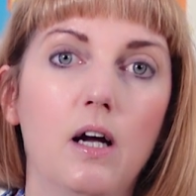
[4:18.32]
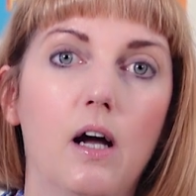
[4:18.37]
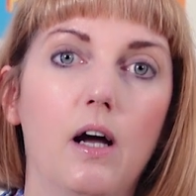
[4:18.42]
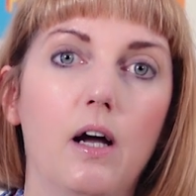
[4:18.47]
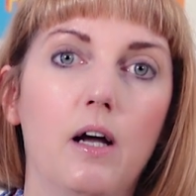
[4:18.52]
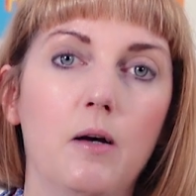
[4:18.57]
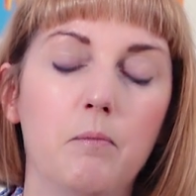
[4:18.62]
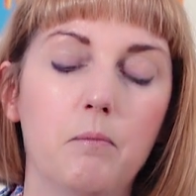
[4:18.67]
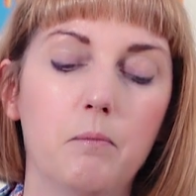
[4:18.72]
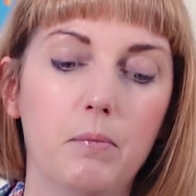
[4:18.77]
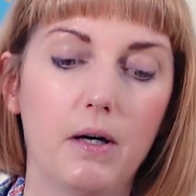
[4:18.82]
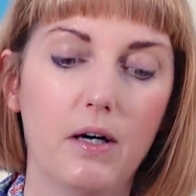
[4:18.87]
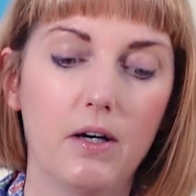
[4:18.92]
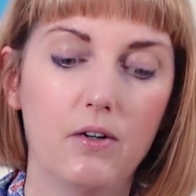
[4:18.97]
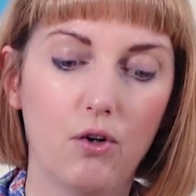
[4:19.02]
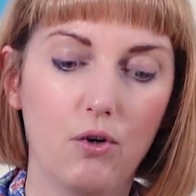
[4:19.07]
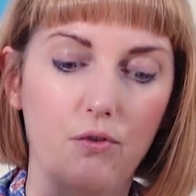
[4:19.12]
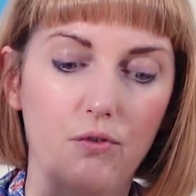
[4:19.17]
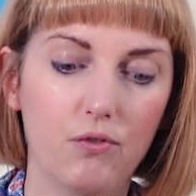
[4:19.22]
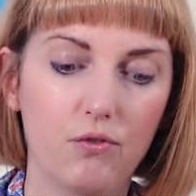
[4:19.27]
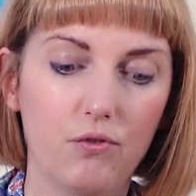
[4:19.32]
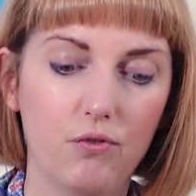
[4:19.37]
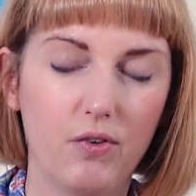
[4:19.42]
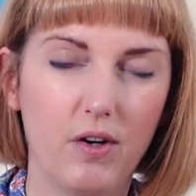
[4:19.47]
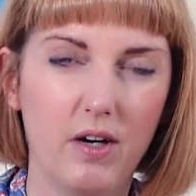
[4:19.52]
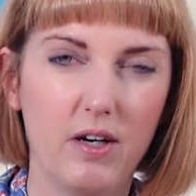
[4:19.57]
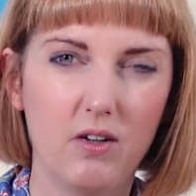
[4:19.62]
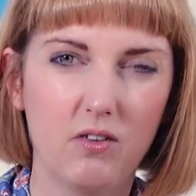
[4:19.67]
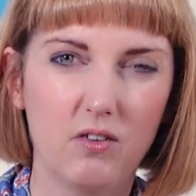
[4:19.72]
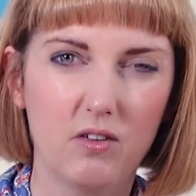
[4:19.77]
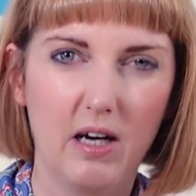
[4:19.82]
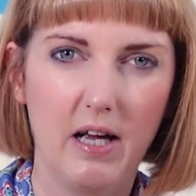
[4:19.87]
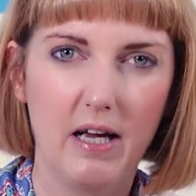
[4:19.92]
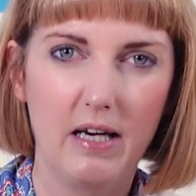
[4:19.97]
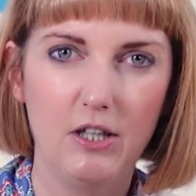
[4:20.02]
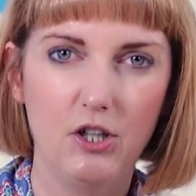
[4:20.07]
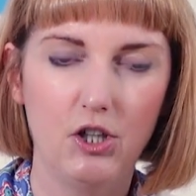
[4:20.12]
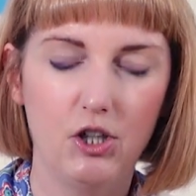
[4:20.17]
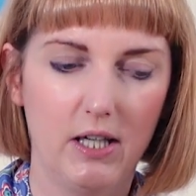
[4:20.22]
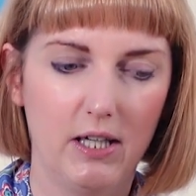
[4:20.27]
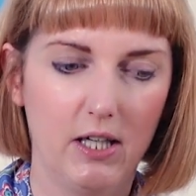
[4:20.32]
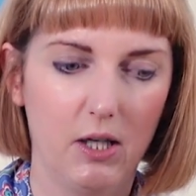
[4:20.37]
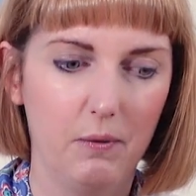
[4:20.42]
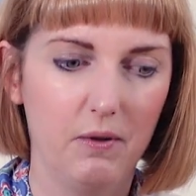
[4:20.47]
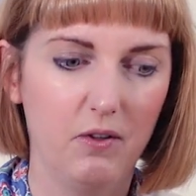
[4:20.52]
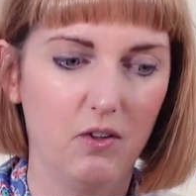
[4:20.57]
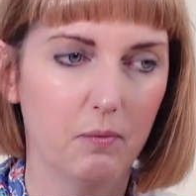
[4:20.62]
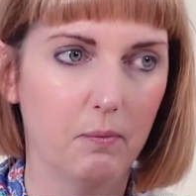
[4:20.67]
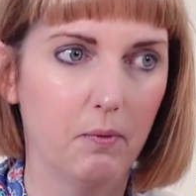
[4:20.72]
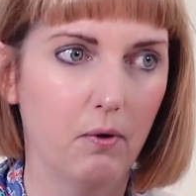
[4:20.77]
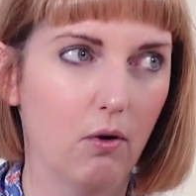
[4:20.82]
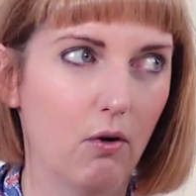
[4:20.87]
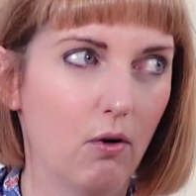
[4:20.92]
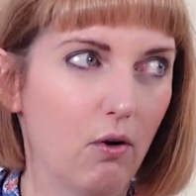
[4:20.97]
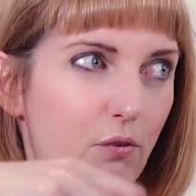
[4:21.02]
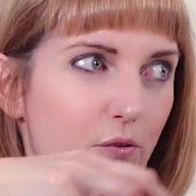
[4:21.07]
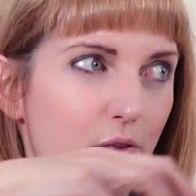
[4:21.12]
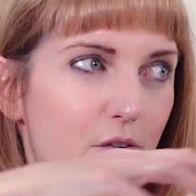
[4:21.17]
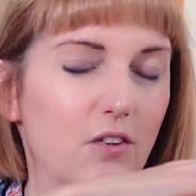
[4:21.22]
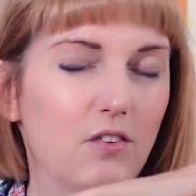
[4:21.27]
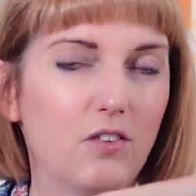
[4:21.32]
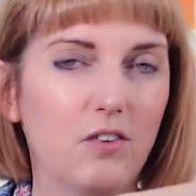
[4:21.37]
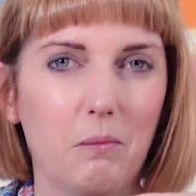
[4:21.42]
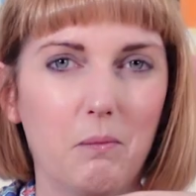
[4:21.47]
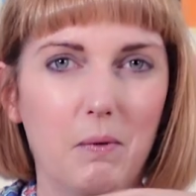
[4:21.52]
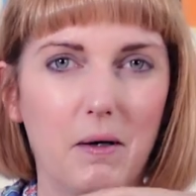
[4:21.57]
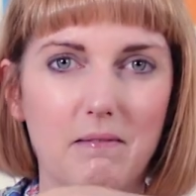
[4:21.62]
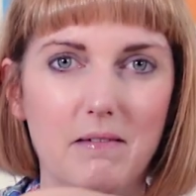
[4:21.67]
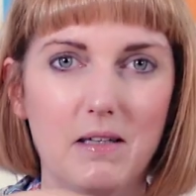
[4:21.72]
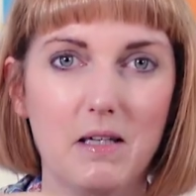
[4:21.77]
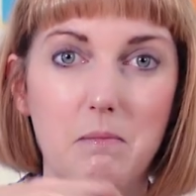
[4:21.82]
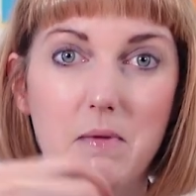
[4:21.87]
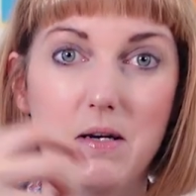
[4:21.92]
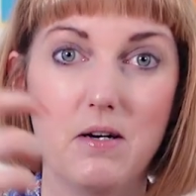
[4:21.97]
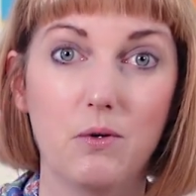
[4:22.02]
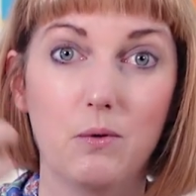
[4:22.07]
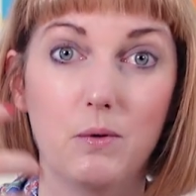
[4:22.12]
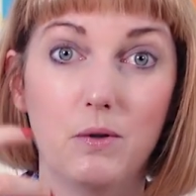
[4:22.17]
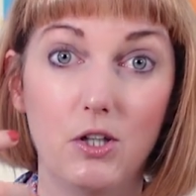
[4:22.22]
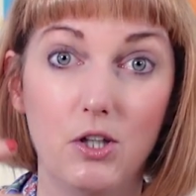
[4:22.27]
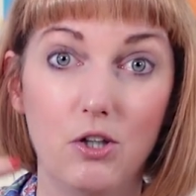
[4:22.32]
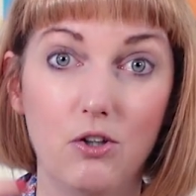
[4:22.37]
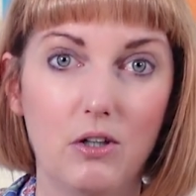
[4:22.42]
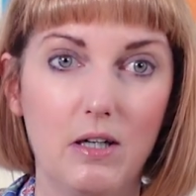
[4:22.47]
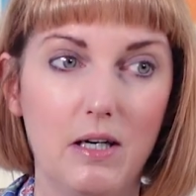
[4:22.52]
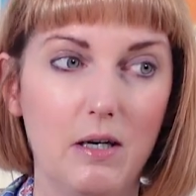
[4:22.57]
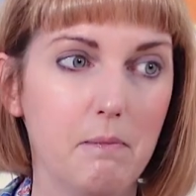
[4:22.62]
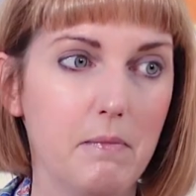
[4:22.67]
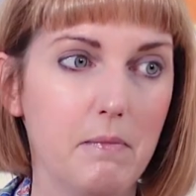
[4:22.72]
But I'd often find a slightly shadowy spot, often somewhere in the middle, and usually